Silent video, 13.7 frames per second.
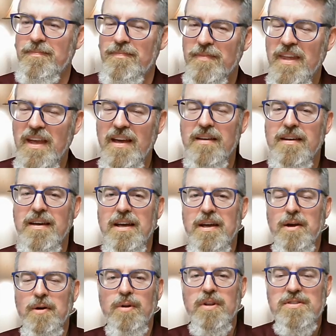Yeah.
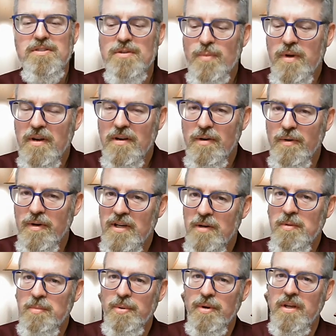Well, listeners, we are going to
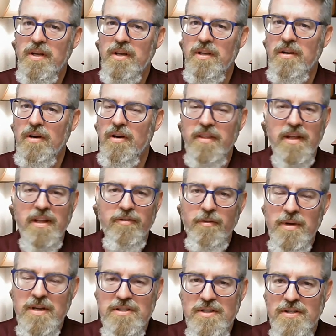be putting all that
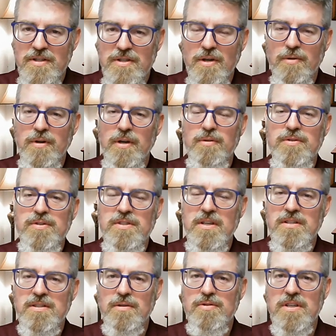information in the show notes. Uh,
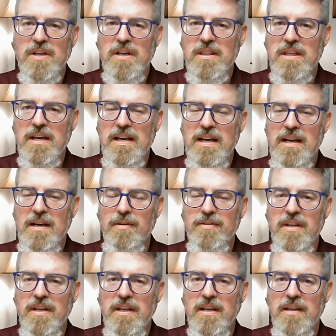so check that out.
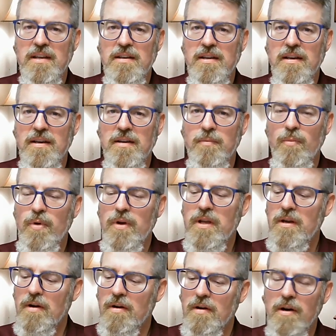And um, we
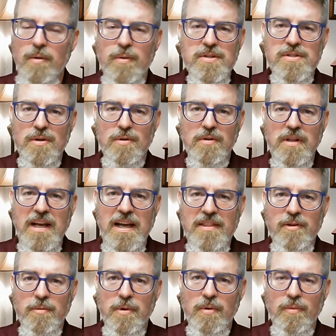are always so glad that
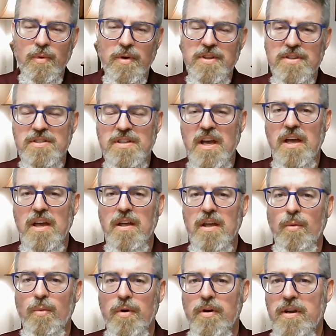you've been with us.
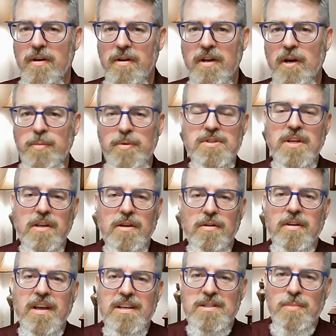We're here to help you take your
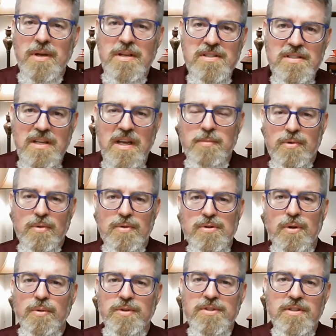next best step towards
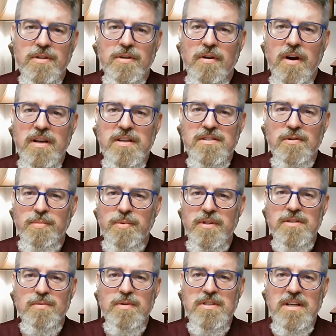wholeness in Christ. So
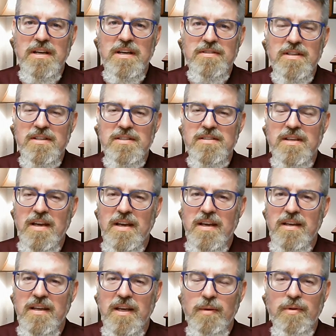please reach out to us.
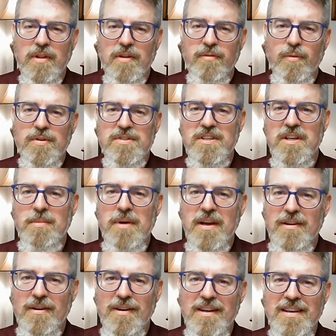And we look forward to seeing you back
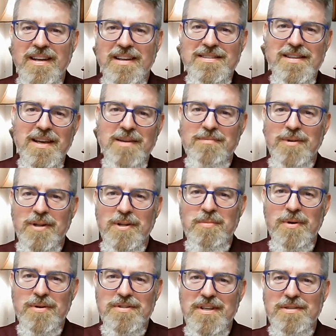here again next time on the
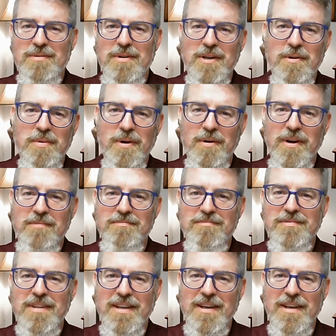Pure Sex Radio program. Take